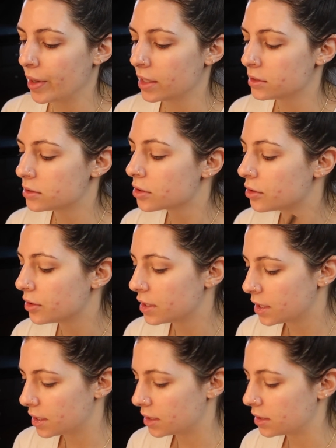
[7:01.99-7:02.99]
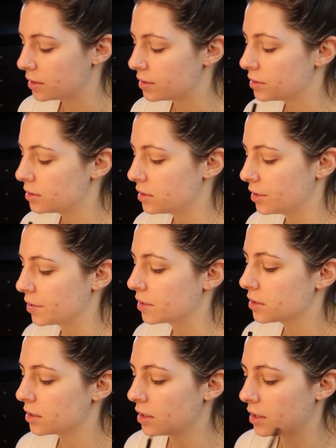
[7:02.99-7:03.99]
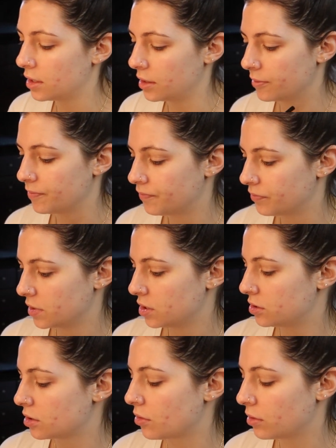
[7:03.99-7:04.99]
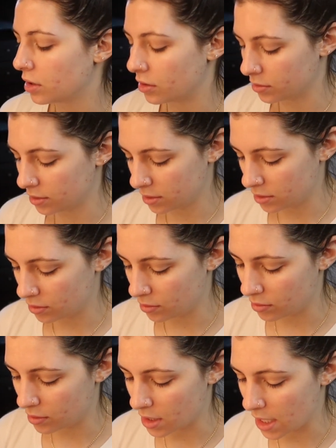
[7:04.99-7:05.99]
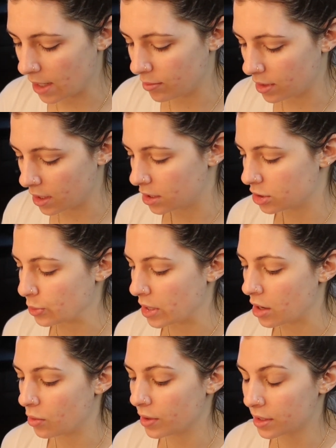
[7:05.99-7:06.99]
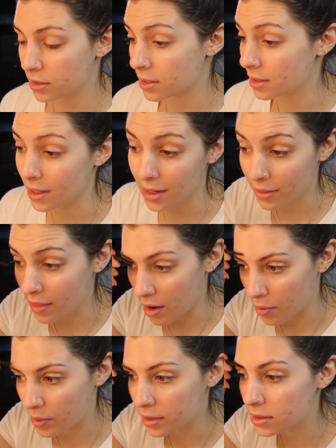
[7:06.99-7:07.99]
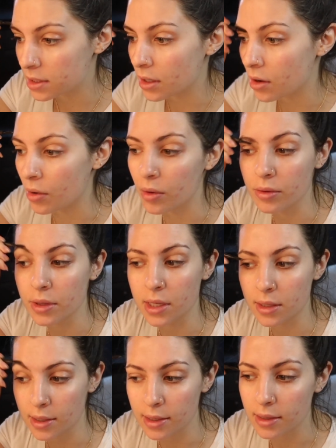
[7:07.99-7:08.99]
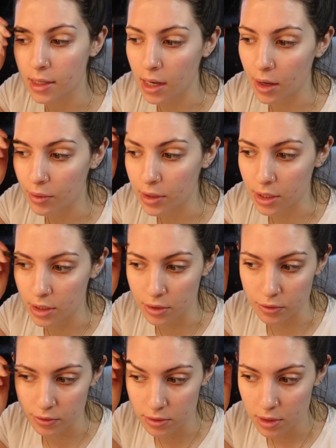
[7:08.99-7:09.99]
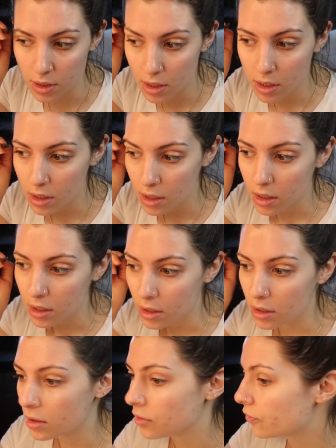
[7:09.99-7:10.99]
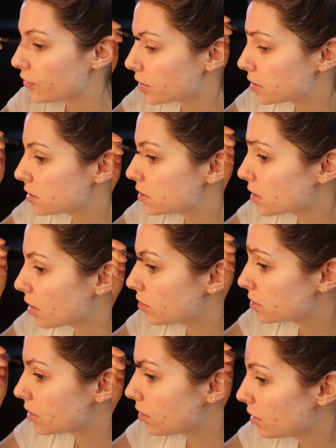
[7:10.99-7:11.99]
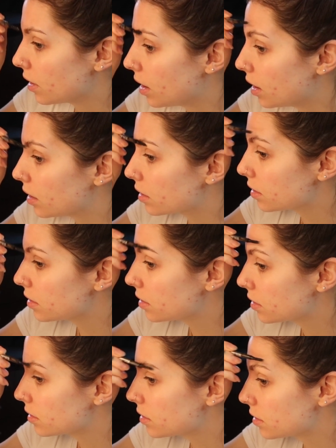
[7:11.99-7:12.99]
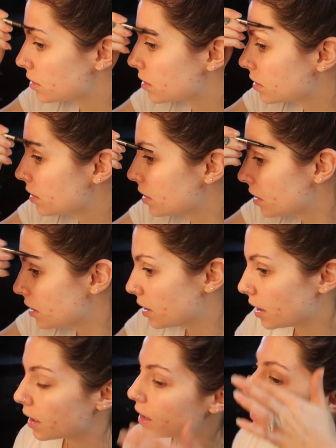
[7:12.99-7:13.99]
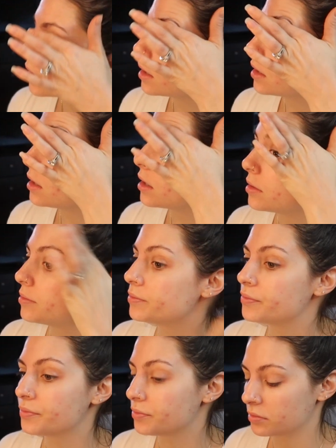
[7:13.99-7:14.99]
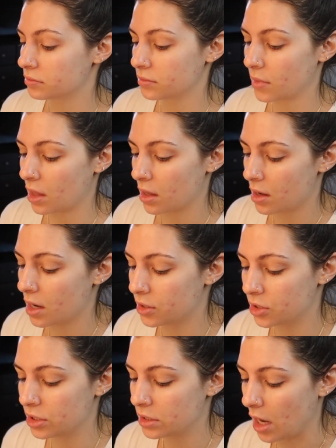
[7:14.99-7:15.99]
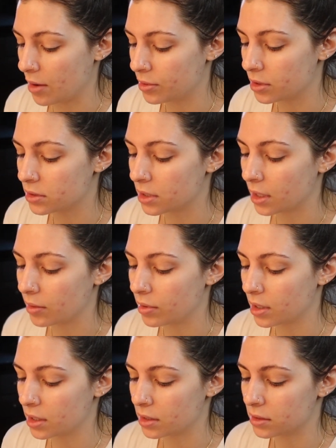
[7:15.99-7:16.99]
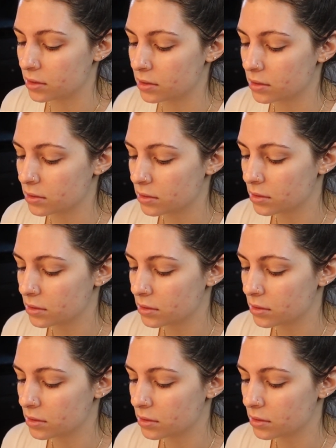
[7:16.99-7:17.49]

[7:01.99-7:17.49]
pencil is seriously so close to the ABH Brow Wiz, and like that was the only thing that I would use for so long, and I just stopped using it because